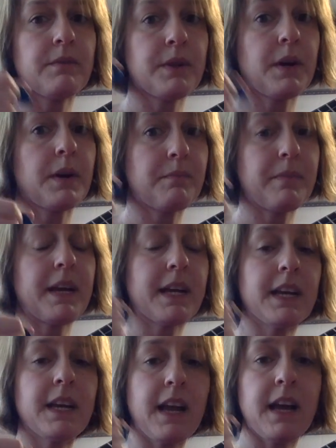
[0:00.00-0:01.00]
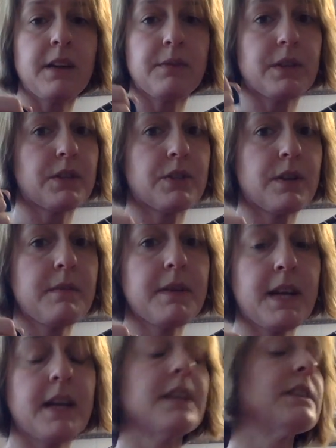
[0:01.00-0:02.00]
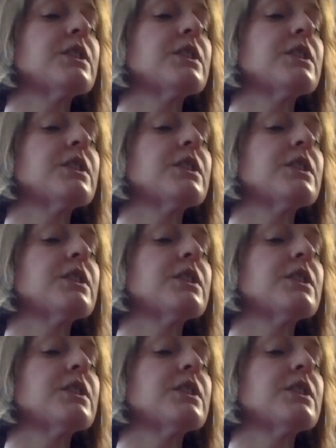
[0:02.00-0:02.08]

our picking hand, with our strumming hand,